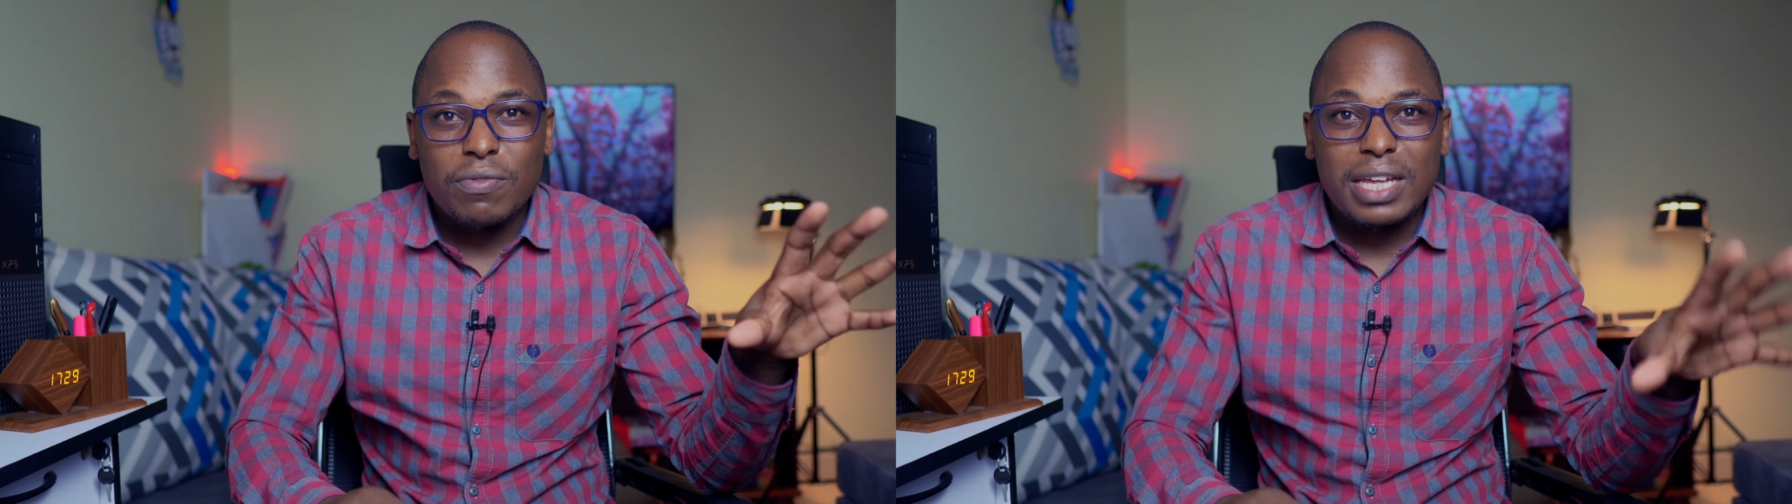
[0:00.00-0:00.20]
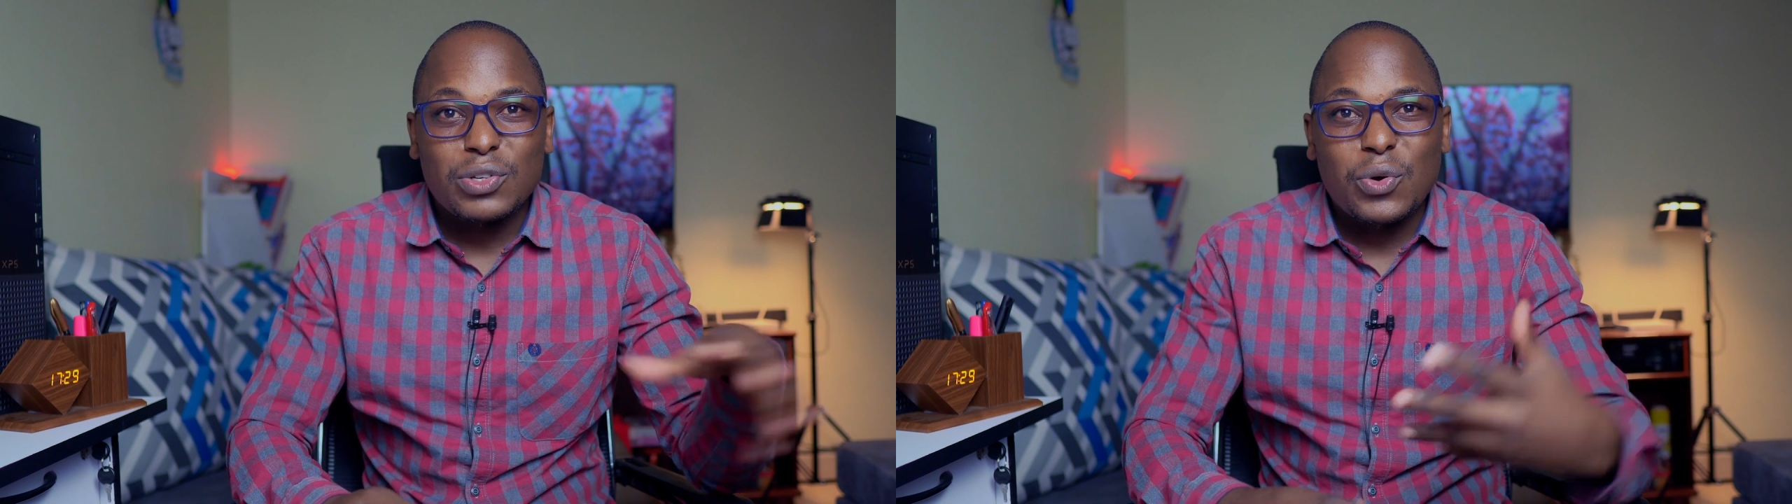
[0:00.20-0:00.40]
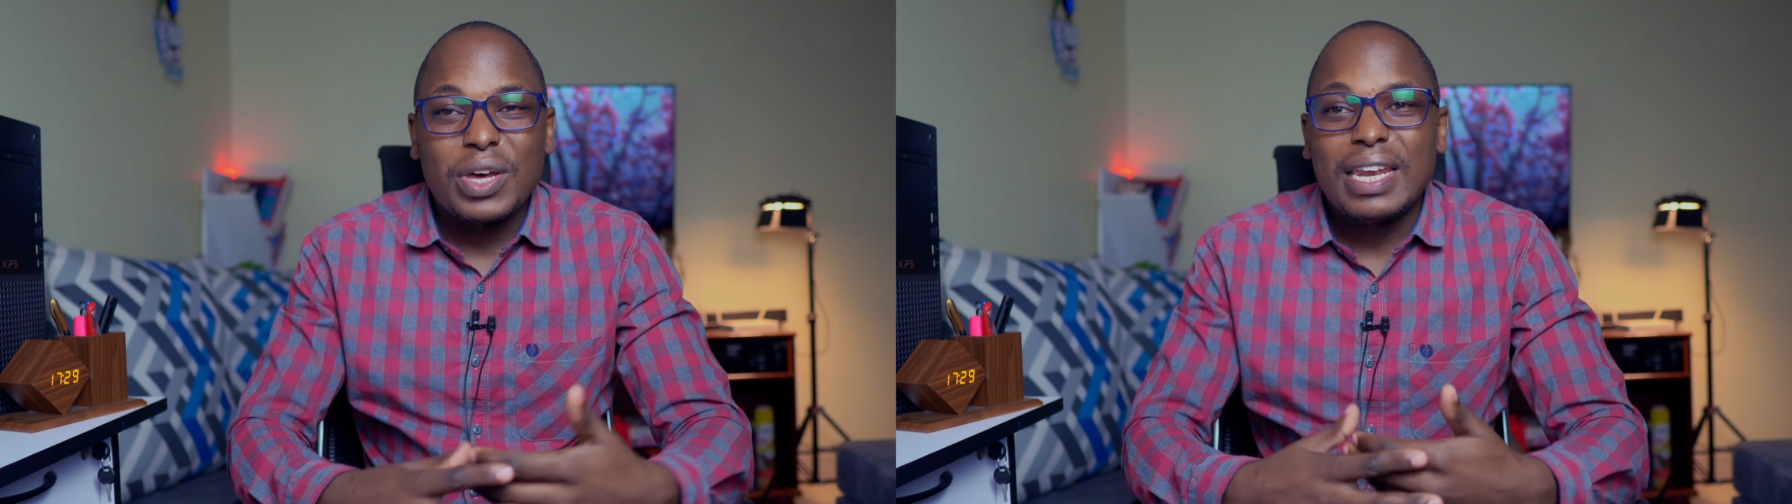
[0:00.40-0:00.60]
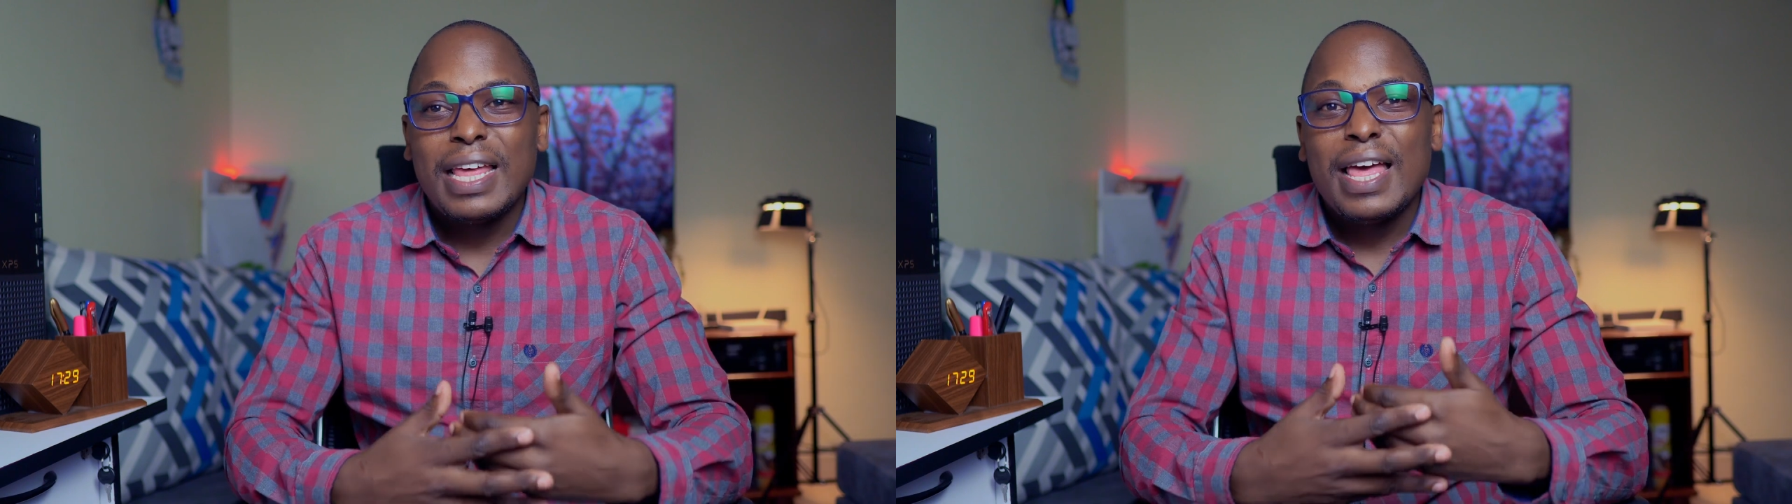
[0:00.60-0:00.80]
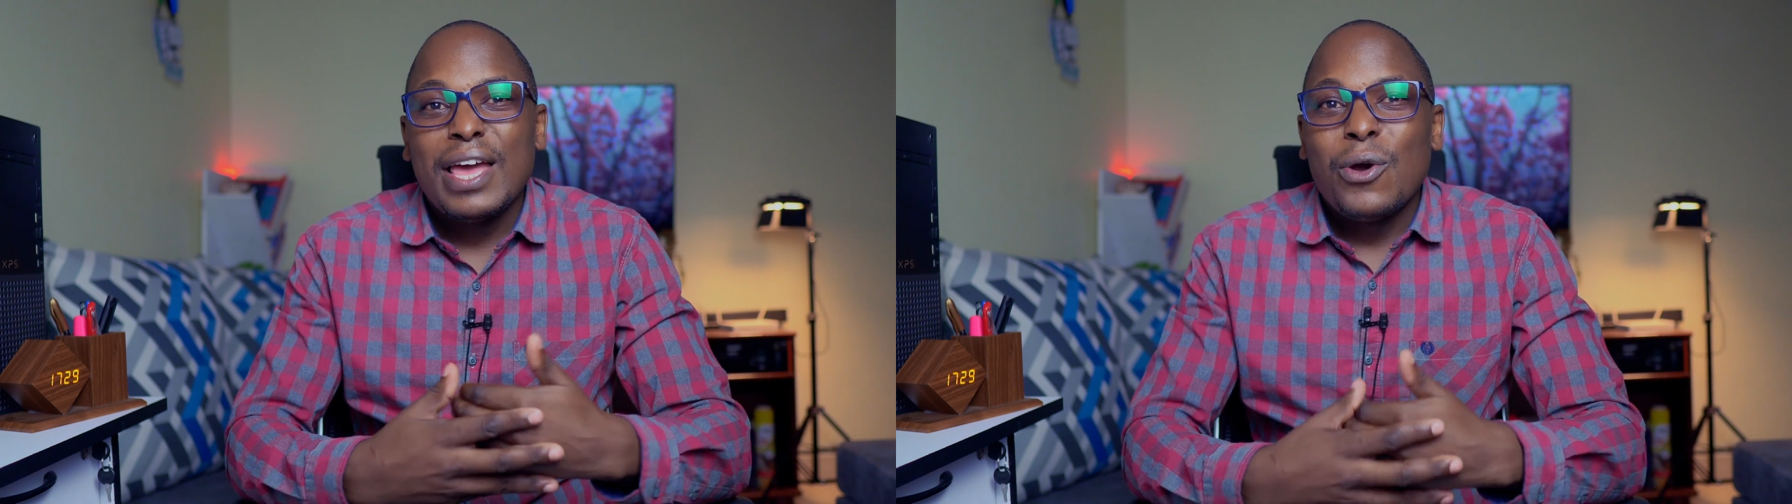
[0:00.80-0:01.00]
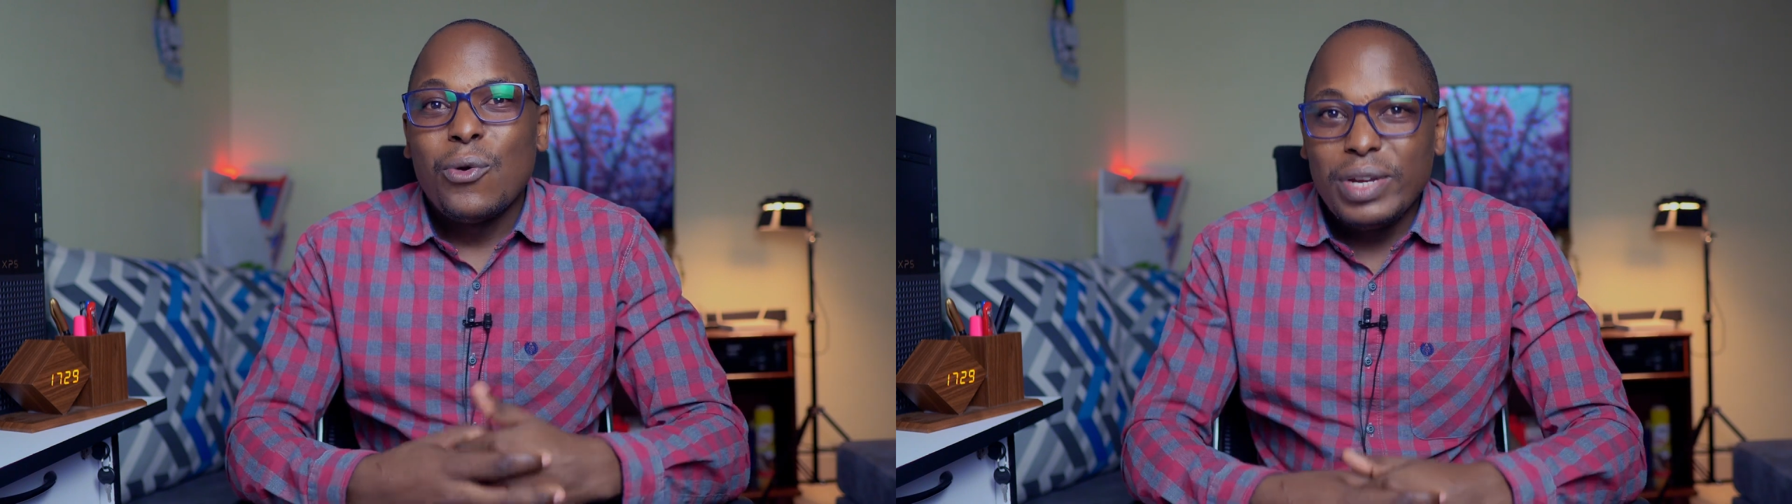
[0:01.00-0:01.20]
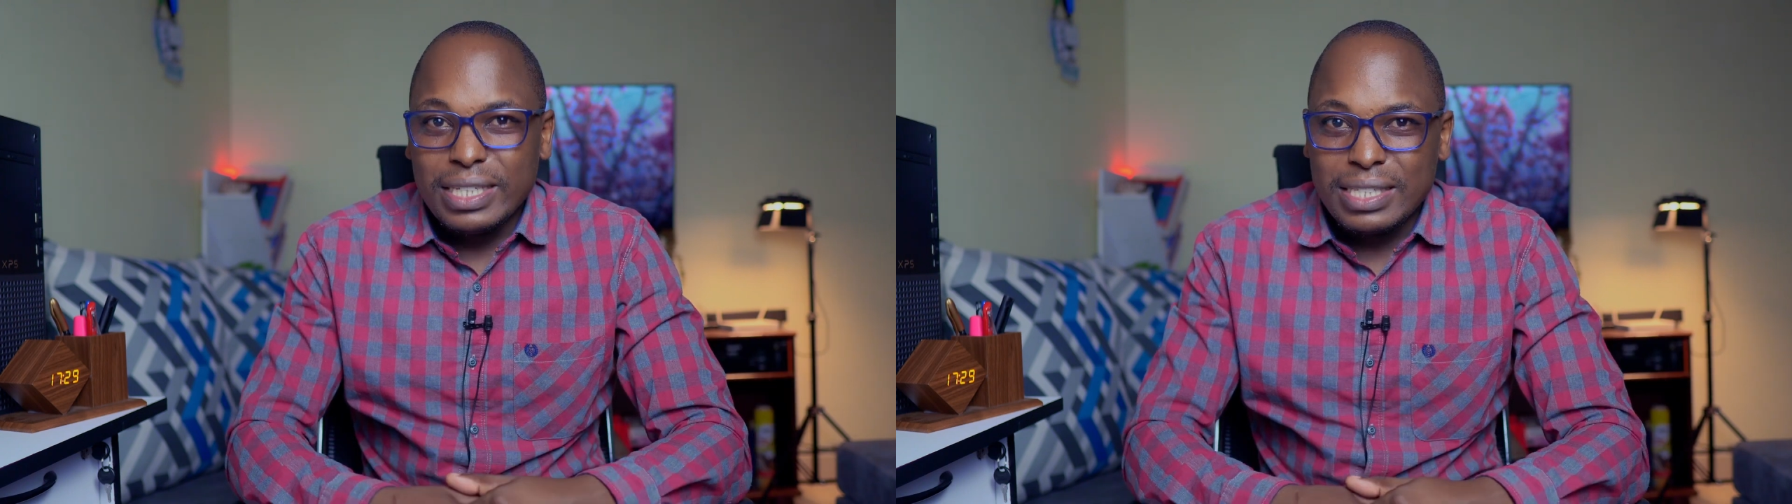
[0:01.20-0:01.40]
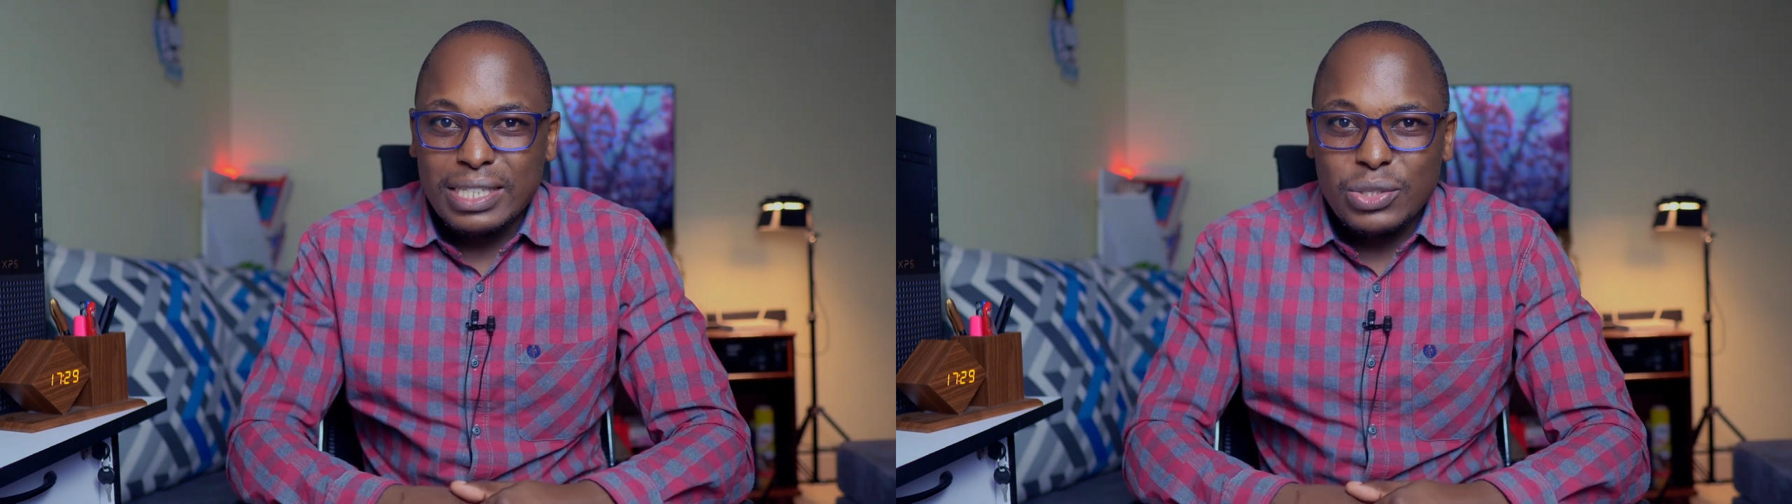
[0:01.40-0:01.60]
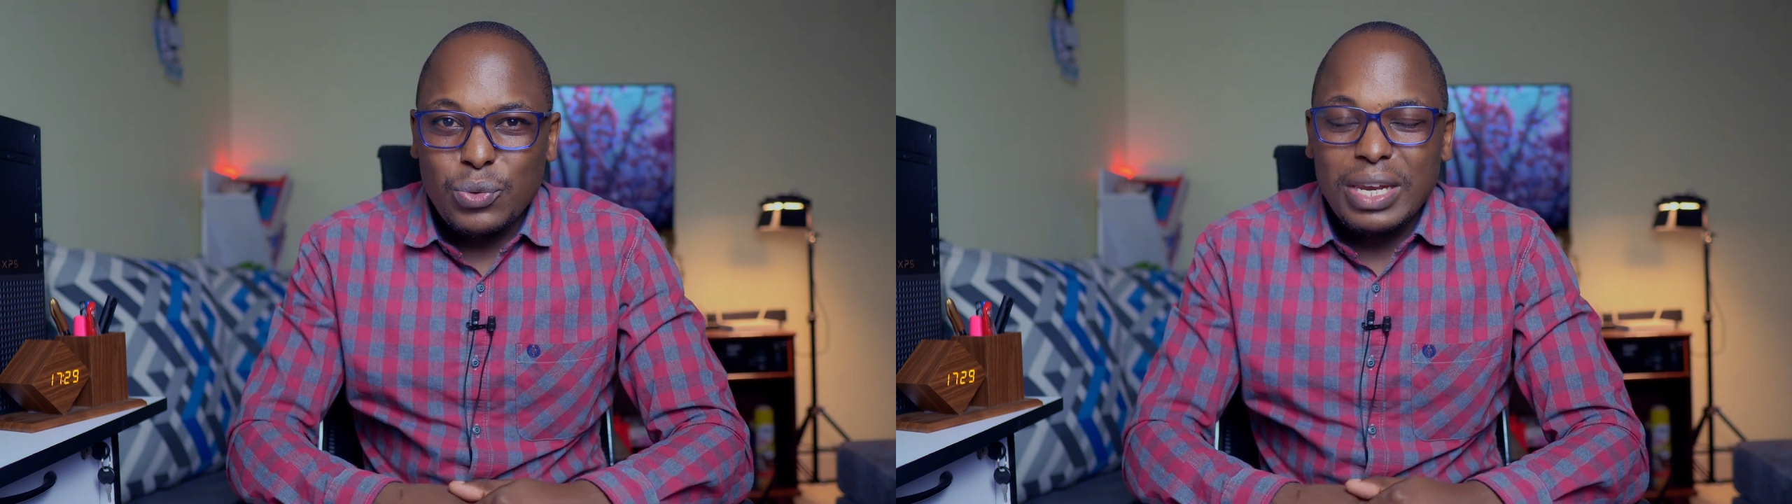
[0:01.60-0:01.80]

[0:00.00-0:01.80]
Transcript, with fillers: of that oil, which